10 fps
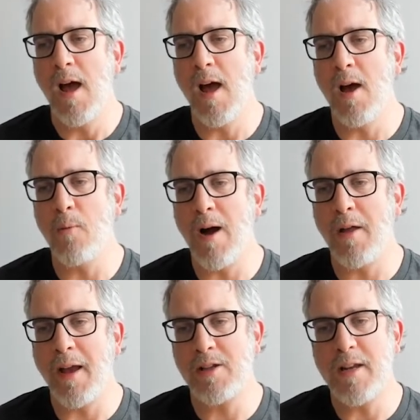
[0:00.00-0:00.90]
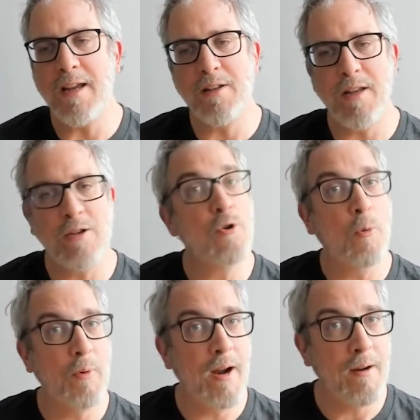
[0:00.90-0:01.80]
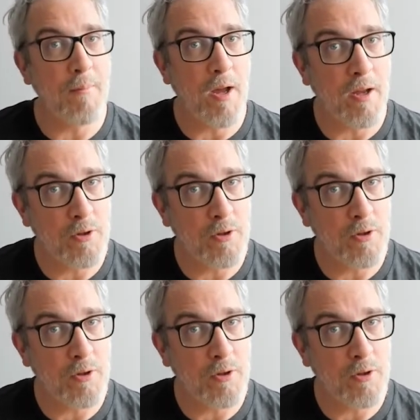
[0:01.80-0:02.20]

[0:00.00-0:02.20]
while actually in Shopware,